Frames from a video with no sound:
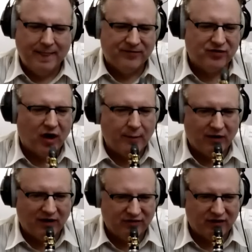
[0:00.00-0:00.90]
So I'm
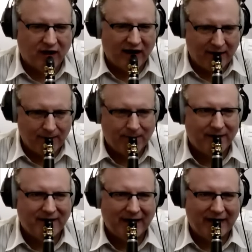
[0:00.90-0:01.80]
resting the clarinet,
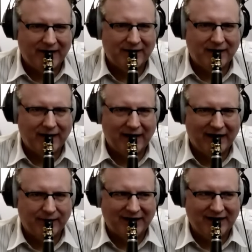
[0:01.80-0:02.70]
and it's
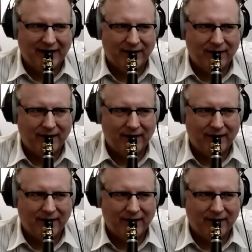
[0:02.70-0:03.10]
against my teeth.